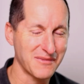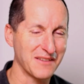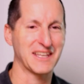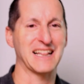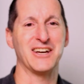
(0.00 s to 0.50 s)

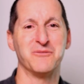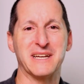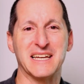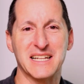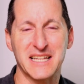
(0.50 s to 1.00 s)
That'll help
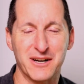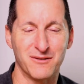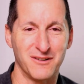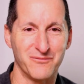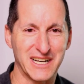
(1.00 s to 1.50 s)
me later
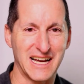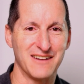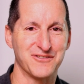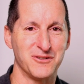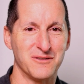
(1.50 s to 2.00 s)
on when I have
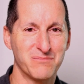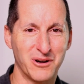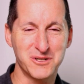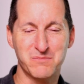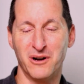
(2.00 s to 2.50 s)
to
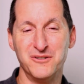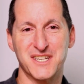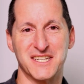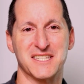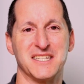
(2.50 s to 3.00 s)

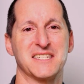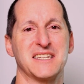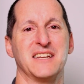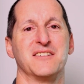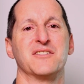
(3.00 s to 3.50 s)
post-process this
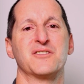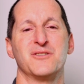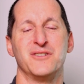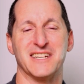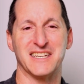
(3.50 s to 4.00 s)
and
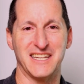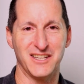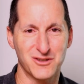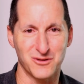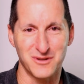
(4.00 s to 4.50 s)
turn it
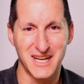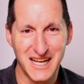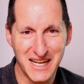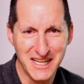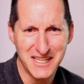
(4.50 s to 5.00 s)
into
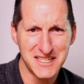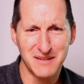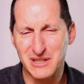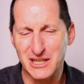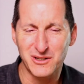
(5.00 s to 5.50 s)

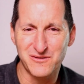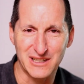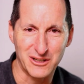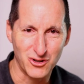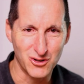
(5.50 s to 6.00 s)
something useful
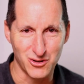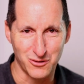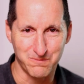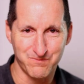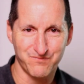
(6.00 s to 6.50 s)
on YouTube.
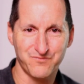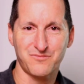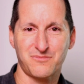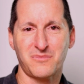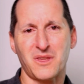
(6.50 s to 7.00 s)

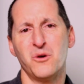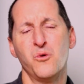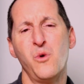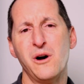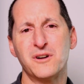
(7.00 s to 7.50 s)

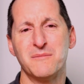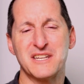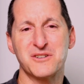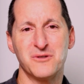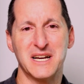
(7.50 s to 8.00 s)
Welcome as
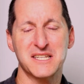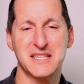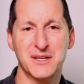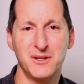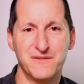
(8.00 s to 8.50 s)
always.
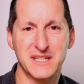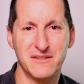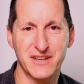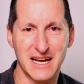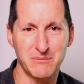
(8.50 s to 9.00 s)
Thank you for
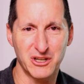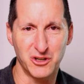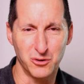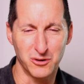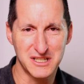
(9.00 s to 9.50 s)
giving up
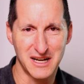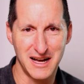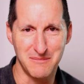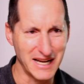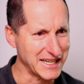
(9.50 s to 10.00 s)
your
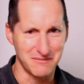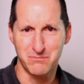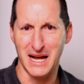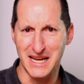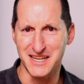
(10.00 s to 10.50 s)
time. I get
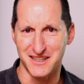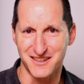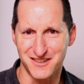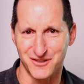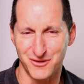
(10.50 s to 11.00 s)
paid
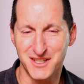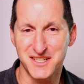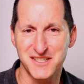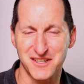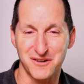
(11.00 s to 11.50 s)
to do this,
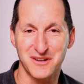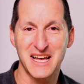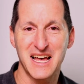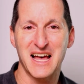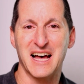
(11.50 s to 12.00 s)
so
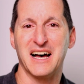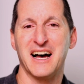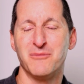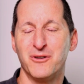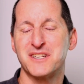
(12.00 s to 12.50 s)

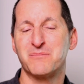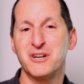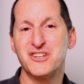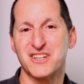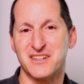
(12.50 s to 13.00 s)
I'm always
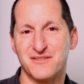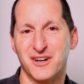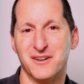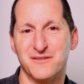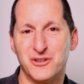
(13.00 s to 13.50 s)
appreciative
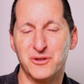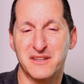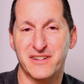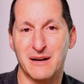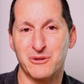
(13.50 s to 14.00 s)
of you
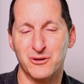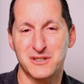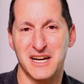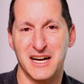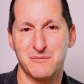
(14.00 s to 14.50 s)
giving up your
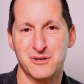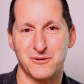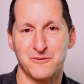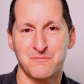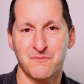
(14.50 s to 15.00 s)
time to
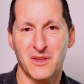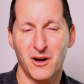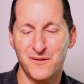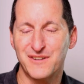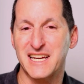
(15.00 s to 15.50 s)

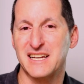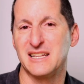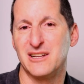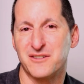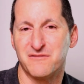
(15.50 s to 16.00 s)
hopefully get a
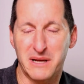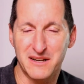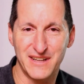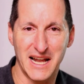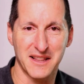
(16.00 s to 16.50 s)
lot of
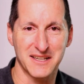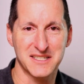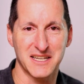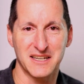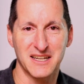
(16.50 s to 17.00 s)
benefit out of this
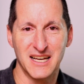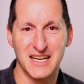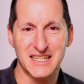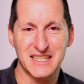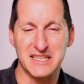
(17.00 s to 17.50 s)
and
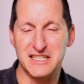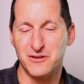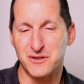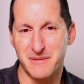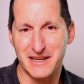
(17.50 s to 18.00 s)
continue
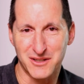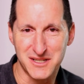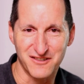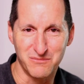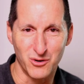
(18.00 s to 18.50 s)
to make
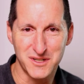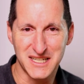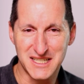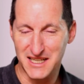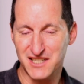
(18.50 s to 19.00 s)
yourself more
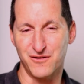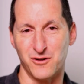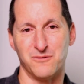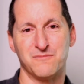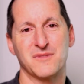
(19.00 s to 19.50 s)

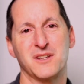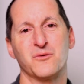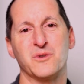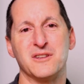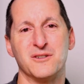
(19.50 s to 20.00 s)
successful
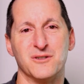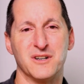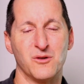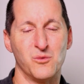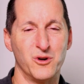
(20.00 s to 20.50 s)
with your
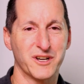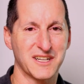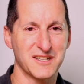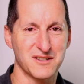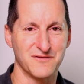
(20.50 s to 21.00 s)

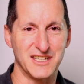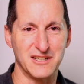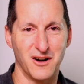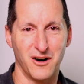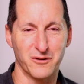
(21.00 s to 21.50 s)
workings of the
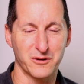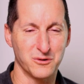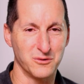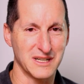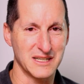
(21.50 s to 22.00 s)

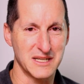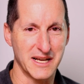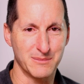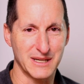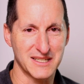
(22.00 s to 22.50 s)
Oracle
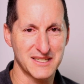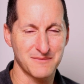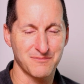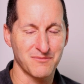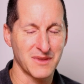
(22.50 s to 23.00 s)
database.
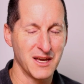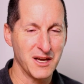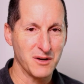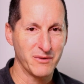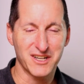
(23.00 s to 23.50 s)

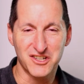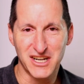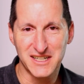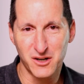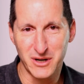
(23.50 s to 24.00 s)
We got a
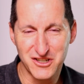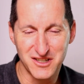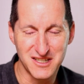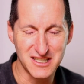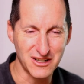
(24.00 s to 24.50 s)
chunk of
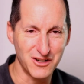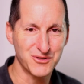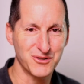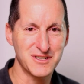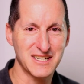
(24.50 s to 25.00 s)
questions to go
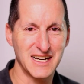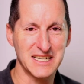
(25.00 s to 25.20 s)
through tonight.